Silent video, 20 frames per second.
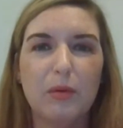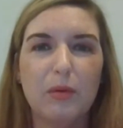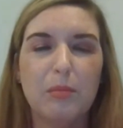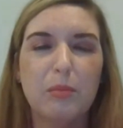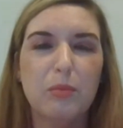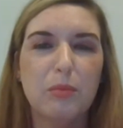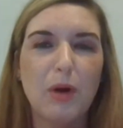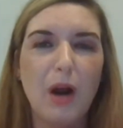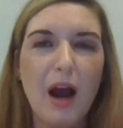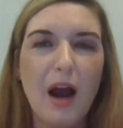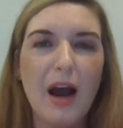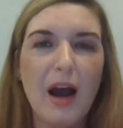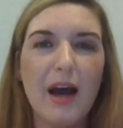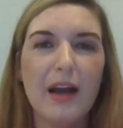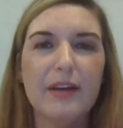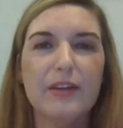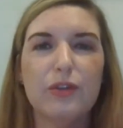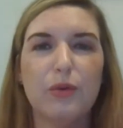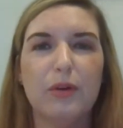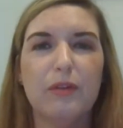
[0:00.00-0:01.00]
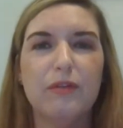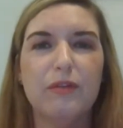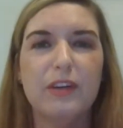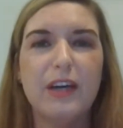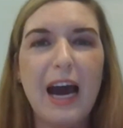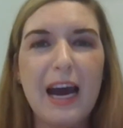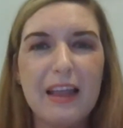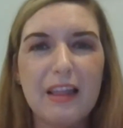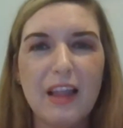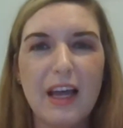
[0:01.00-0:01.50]
or broad sort of
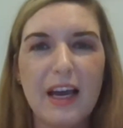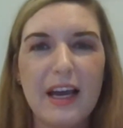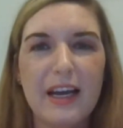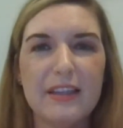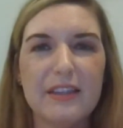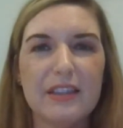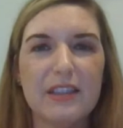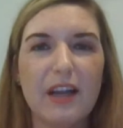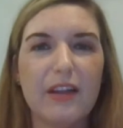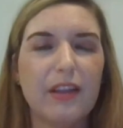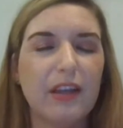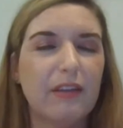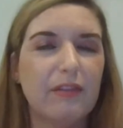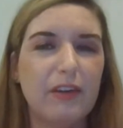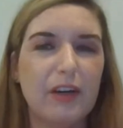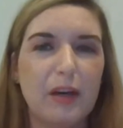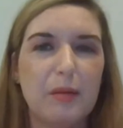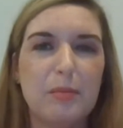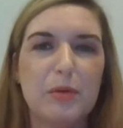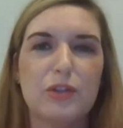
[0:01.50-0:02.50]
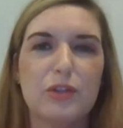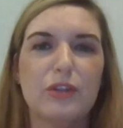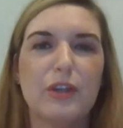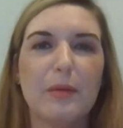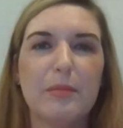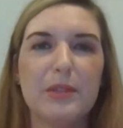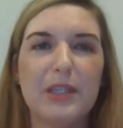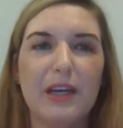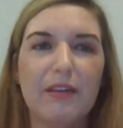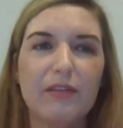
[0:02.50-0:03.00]
guidelines, nothing very
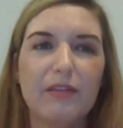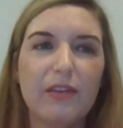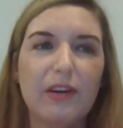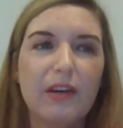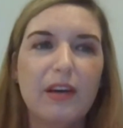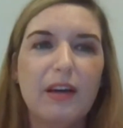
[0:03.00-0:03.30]
prescriptive.